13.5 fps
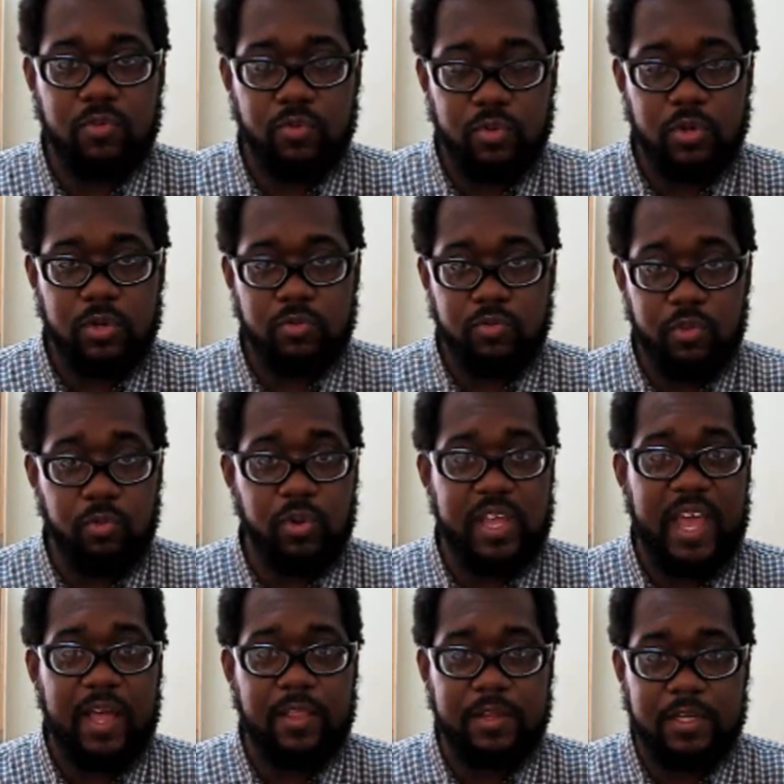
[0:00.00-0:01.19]
of the
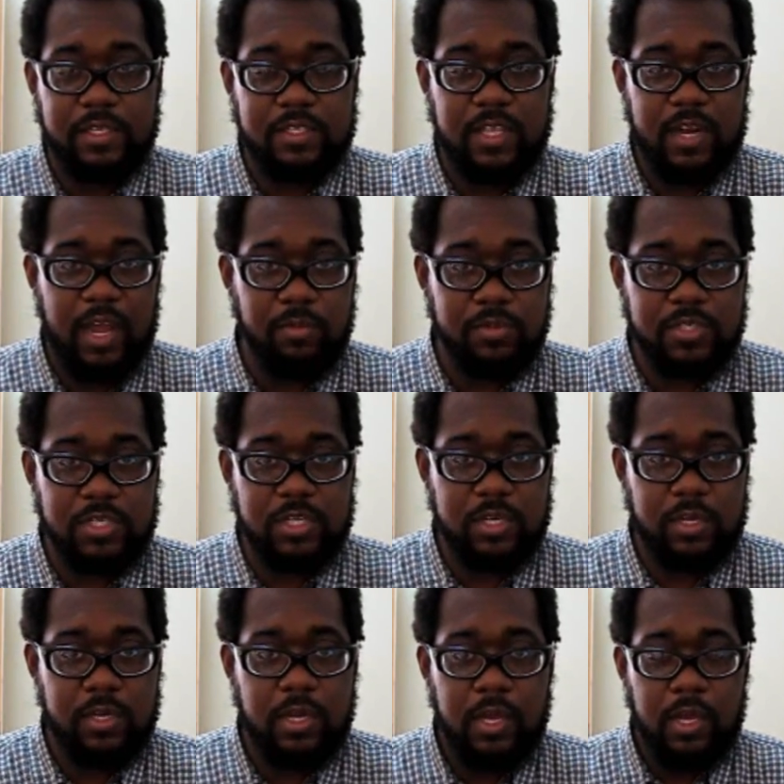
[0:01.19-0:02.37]
realities that I was
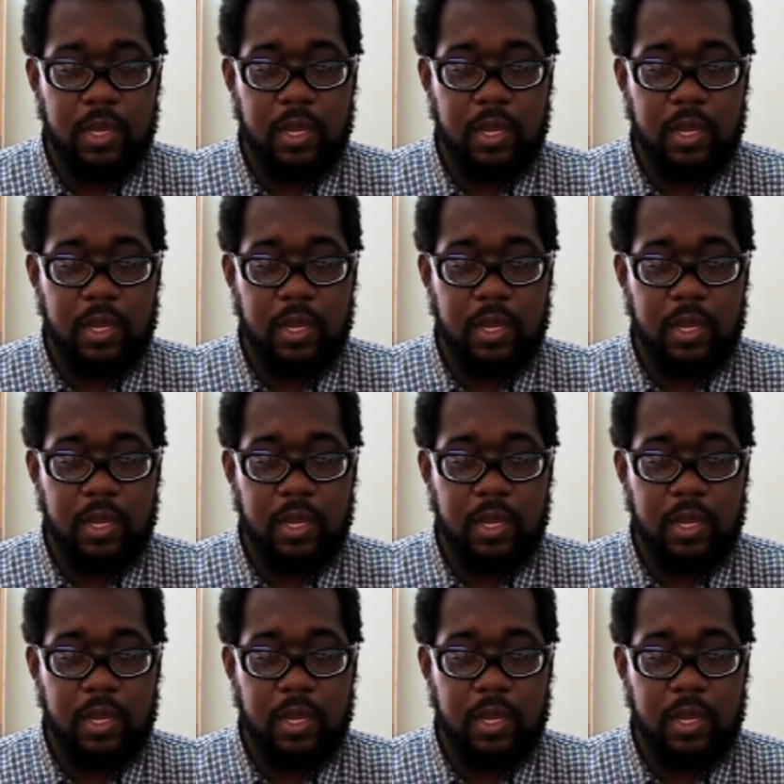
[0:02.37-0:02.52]
seeing,